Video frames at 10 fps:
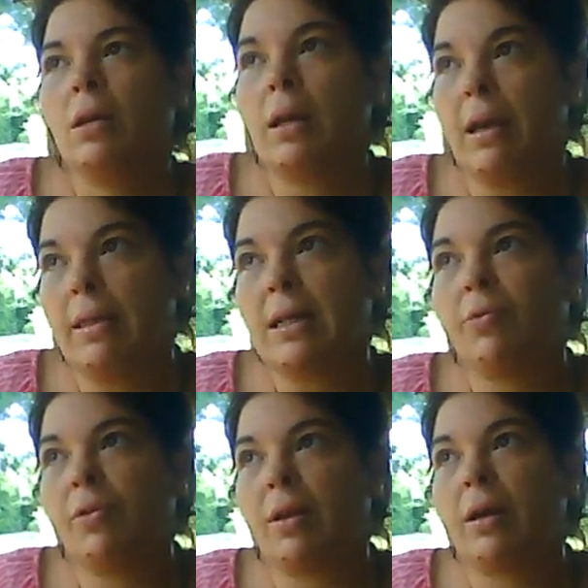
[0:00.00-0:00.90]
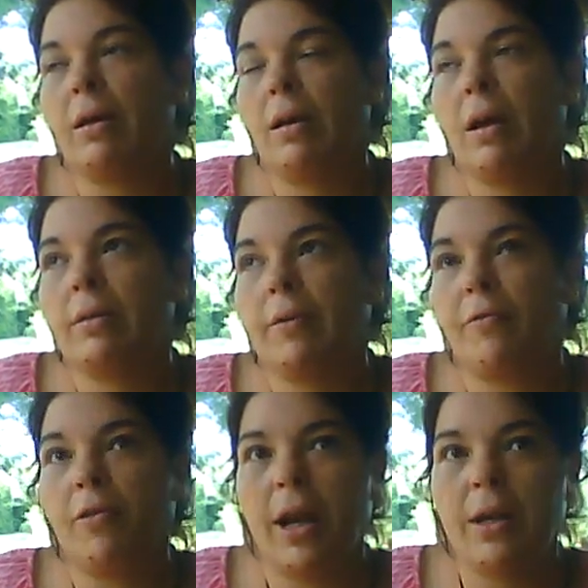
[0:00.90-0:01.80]
and that's for the
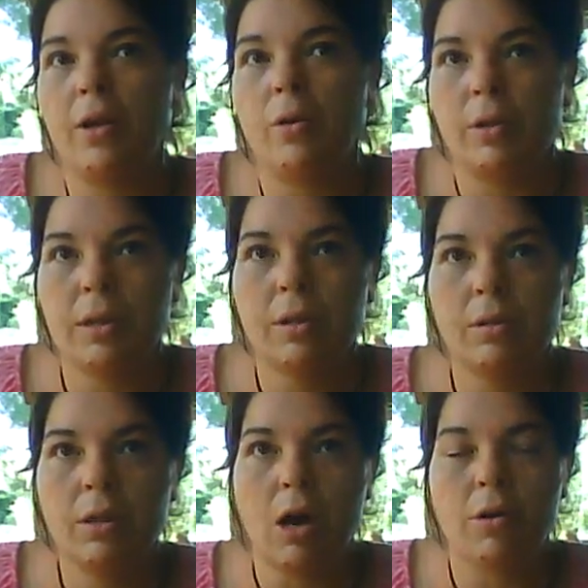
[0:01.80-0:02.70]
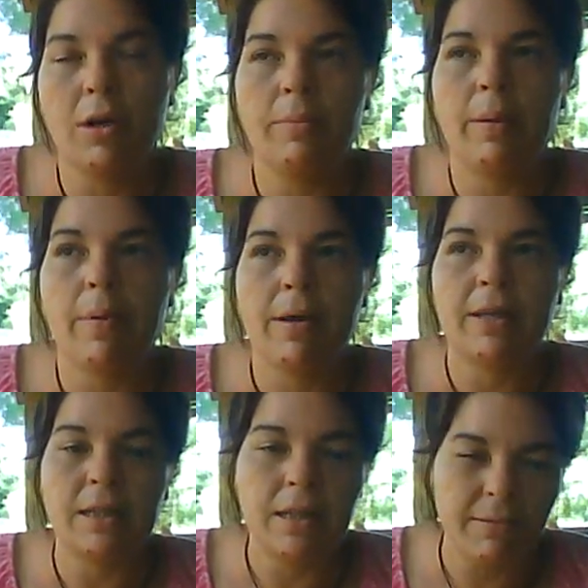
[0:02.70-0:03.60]
friend who is talking to me about
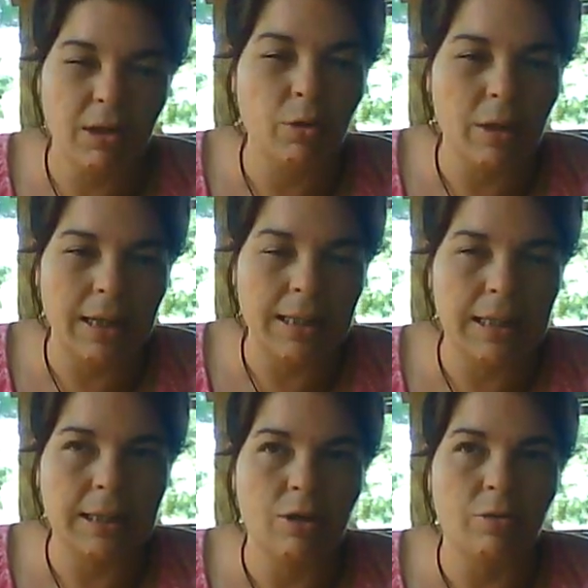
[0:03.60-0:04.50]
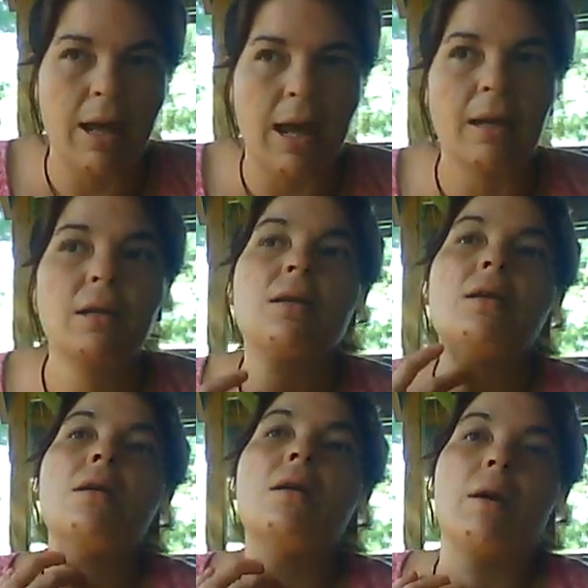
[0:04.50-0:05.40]
that stuff, so you can easily do that,
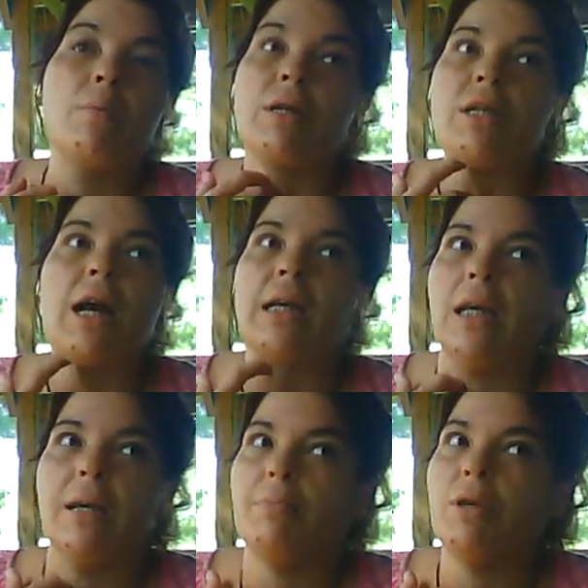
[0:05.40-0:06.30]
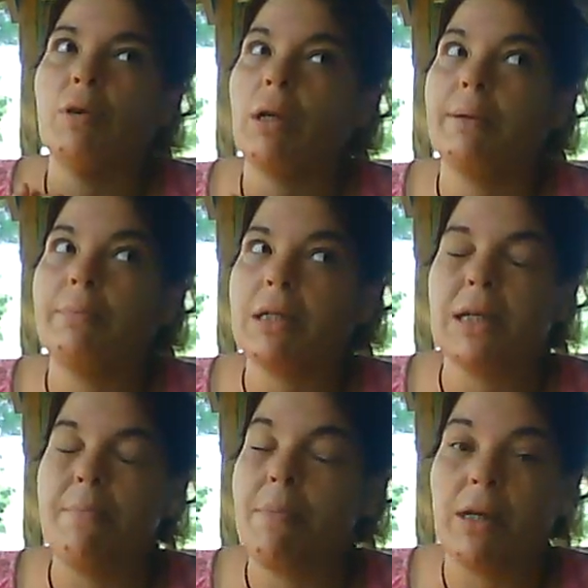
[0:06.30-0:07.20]
which I keep eucalyptus
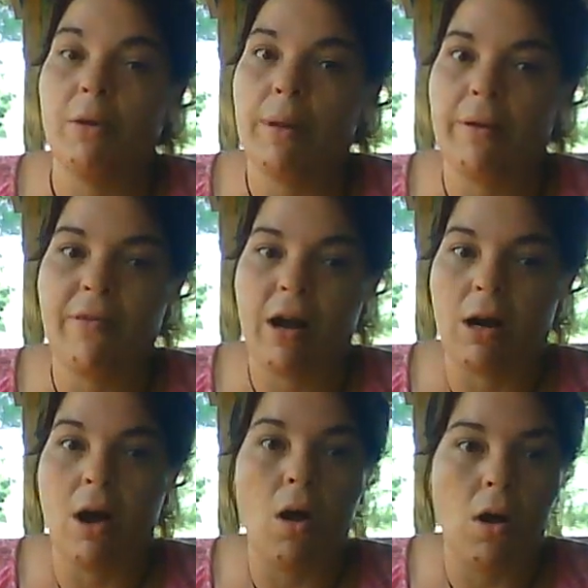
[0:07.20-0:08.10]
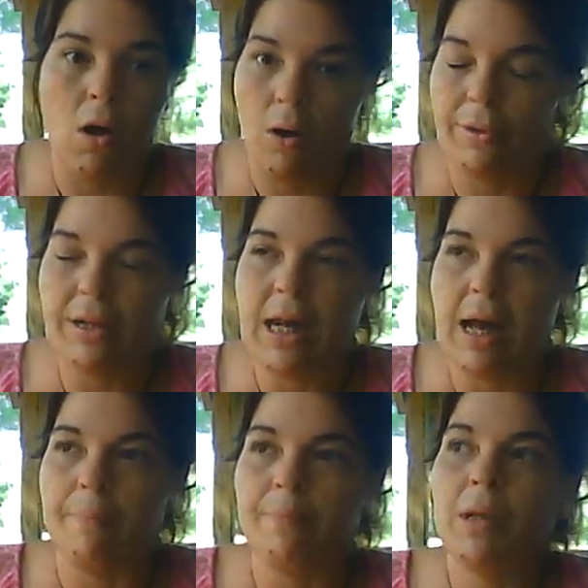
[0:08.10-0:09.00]
in my humidifier all the
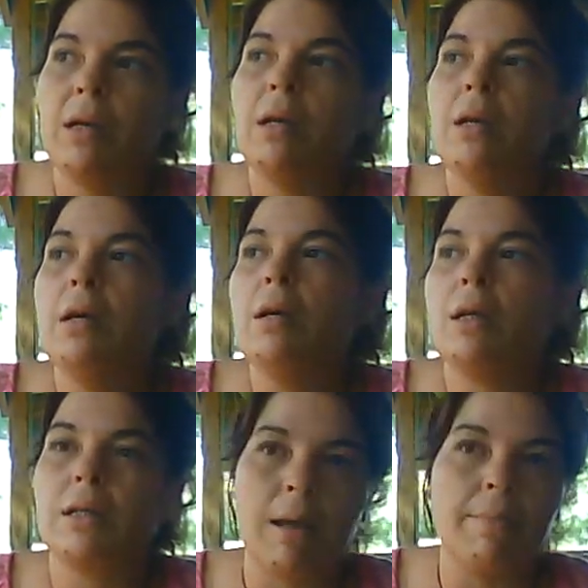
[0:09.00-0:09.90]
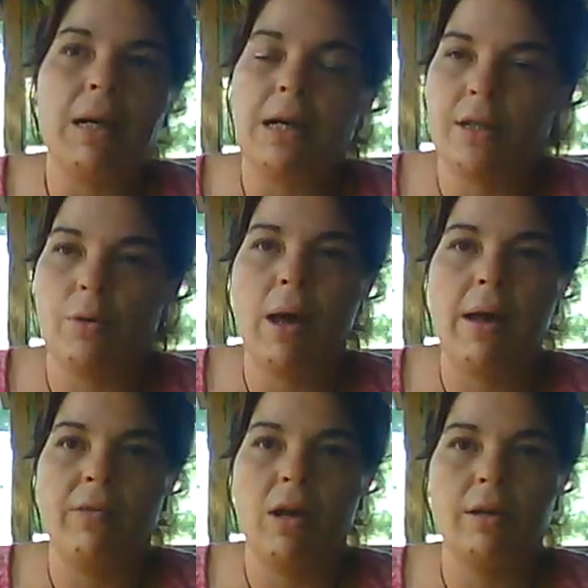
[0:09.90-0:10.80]
time, because I mean, I do
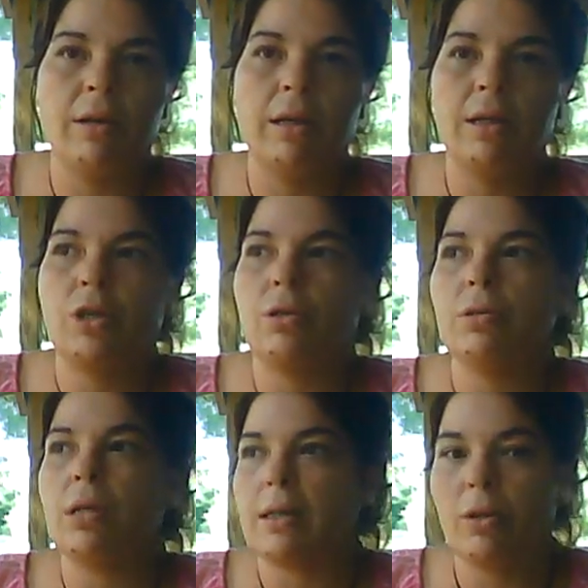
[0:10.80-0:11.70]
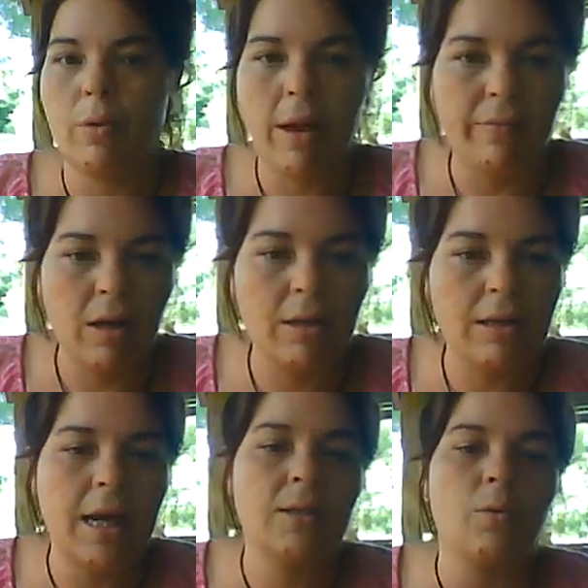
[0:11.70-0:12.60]
have lung issues. I do have lung
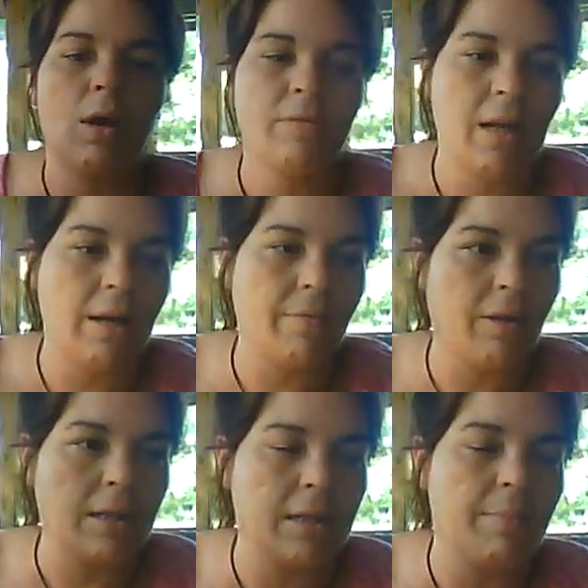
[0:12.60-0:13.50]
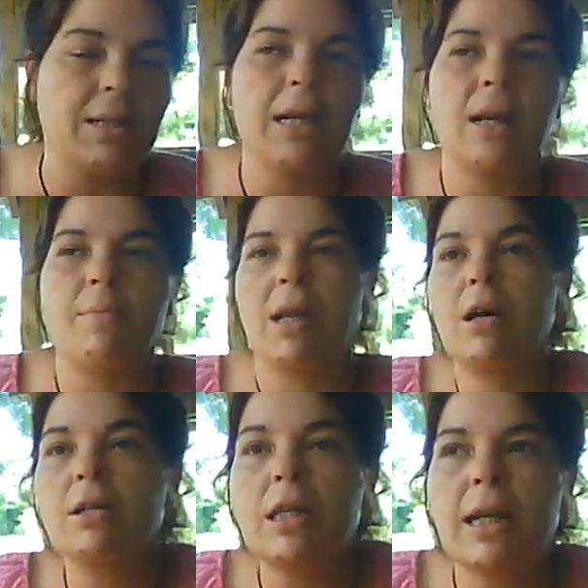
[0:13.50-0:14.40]
attacks where all of a sudden I feel like somebody's sitting in my
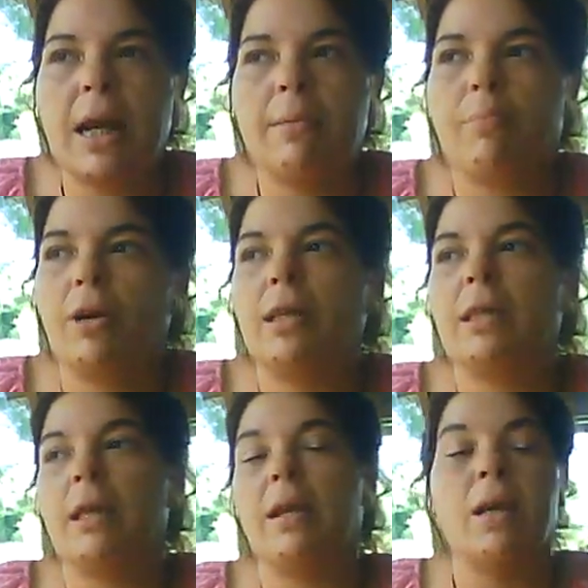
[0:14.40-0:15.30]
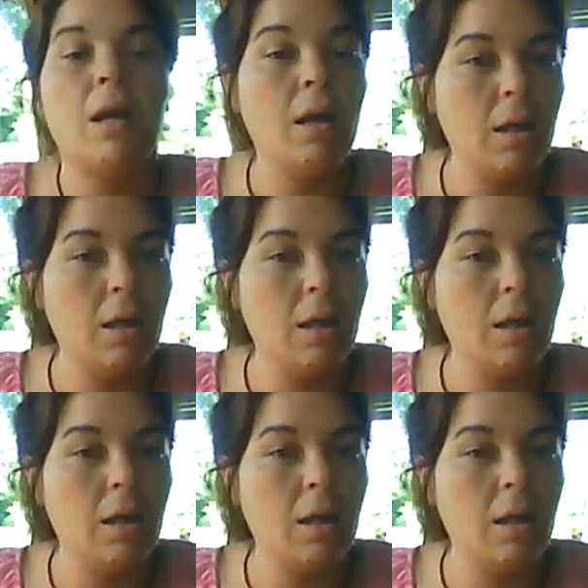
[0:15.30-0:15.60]
lungs and I can't breathe, and then